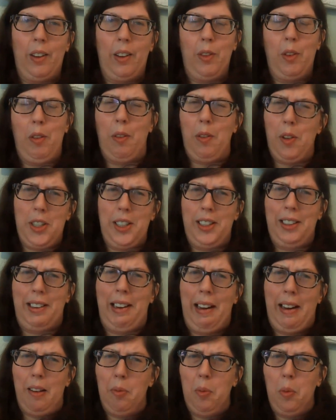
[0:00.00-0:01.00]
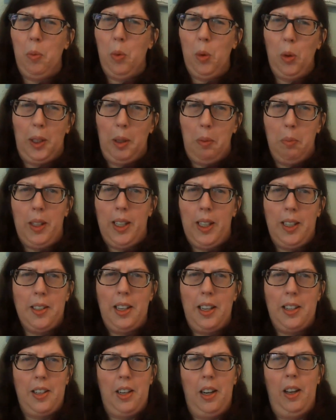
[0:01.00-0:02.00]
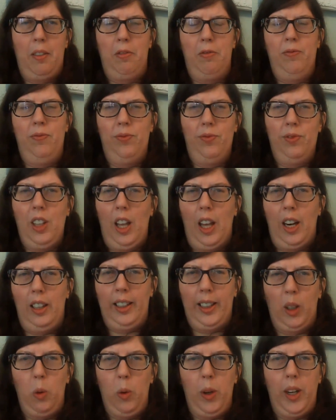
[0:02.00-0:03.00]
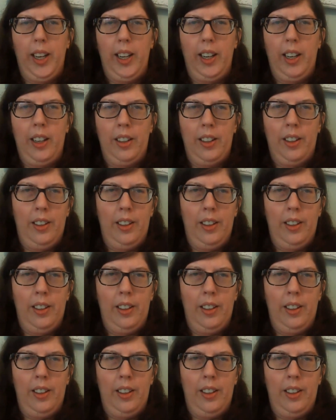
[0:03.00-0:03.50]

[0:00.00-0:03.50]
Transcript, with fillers: If you've ever seen a can of pork and beans, has a lot, a lot of liquid in it.